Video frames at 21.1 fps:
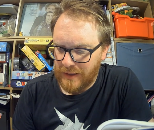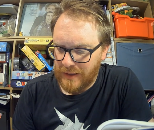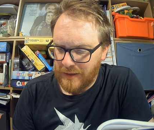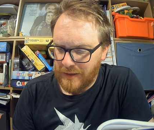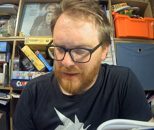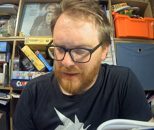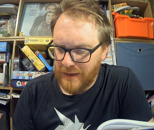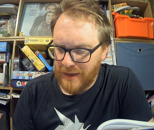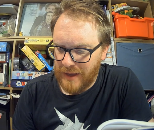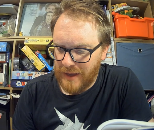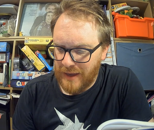
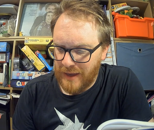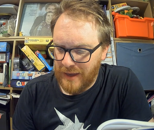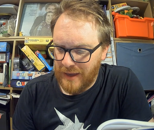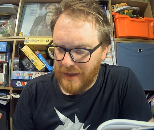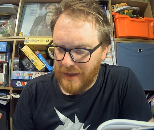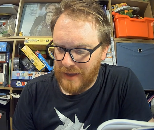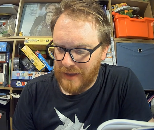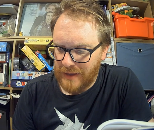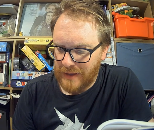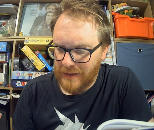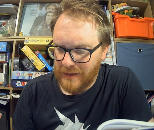
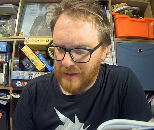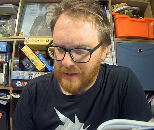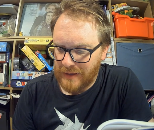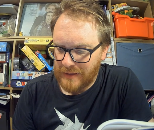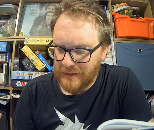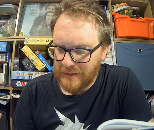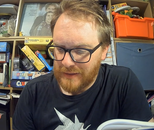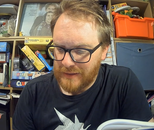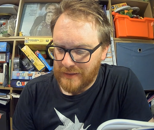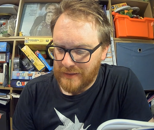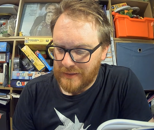
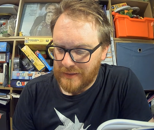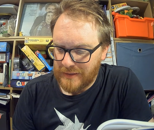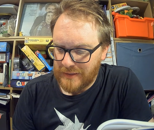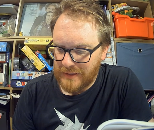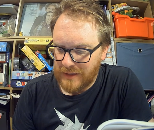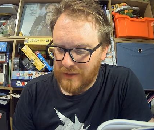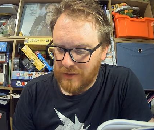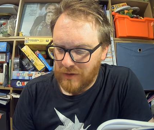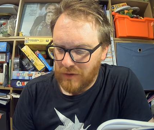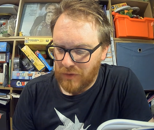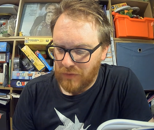
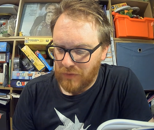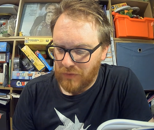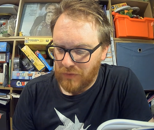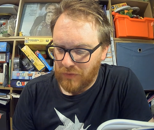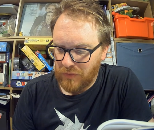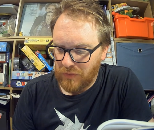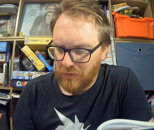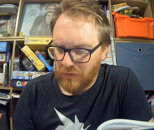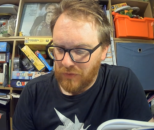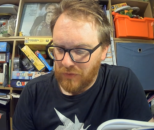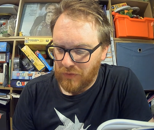
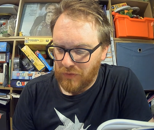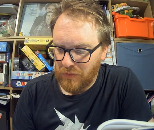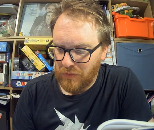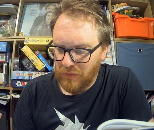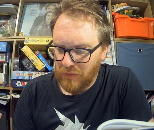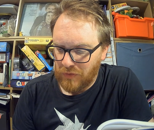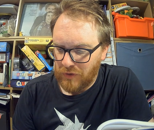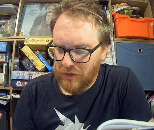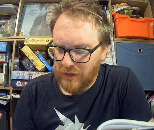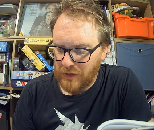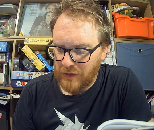
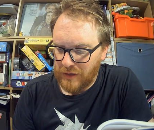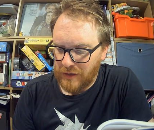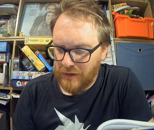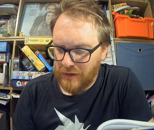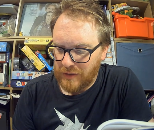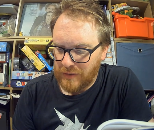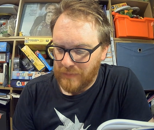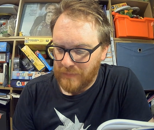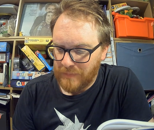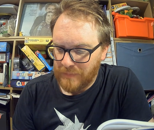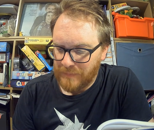(silence)